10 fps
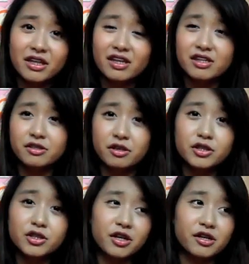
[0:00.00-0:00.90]
I mean, it's
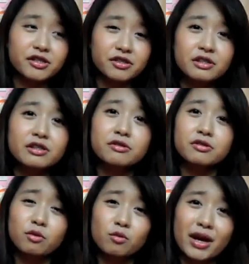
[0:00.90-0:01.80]
your choice. You need
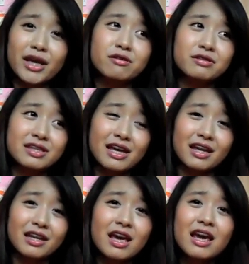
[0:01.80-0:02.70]
to know where you
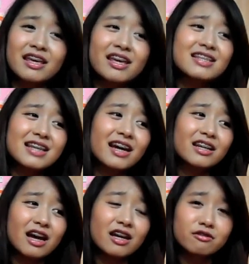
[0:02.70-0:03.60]
stand. Yes,
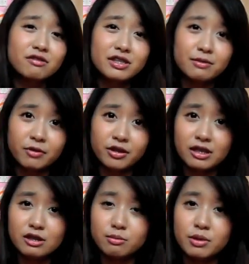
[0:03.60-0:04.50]
I know it's
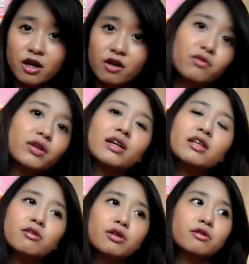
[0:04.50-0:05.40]
important to be
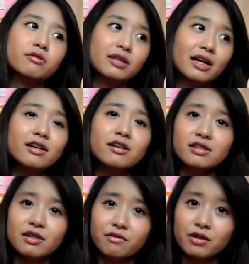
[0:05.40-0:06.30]
confident. You need to tell
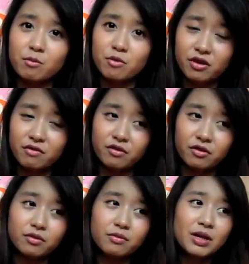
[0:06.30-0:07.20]
yourself you're
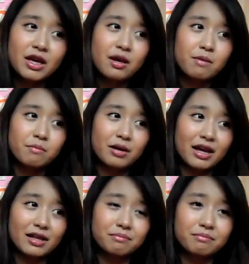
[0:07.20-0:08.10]
beautiful,
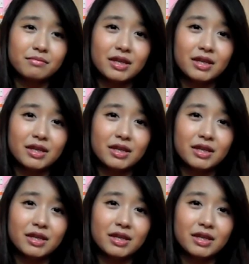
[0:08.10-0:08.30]
but